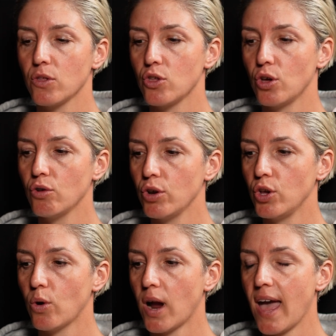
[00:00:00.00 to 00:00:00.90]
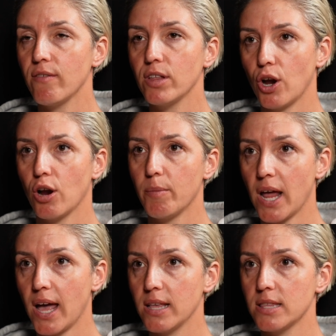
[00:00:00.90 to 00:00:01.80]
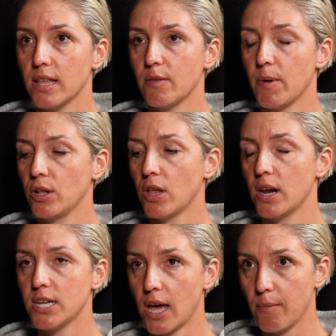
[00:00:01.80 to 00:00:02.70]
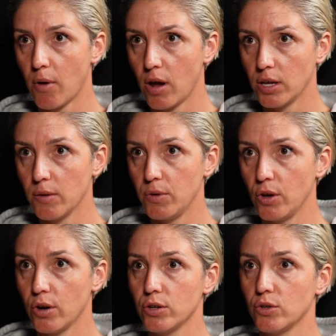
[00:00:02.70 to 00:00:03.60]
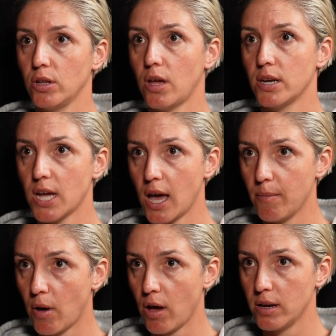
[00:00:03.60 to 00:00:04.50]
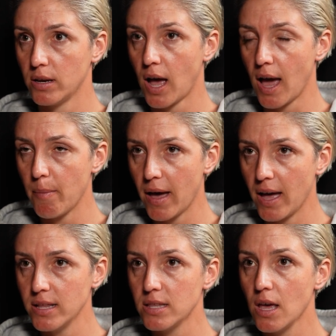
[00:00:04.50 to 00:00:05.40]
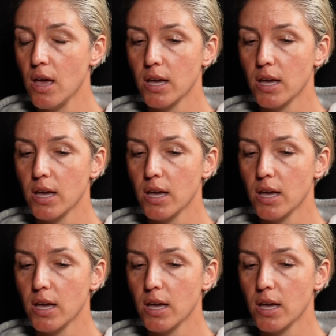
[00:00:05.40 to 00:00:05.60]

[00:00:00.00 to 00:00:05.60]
children who are heavily urbanized, that spend a lot of time on computers or a lot of time on iPads,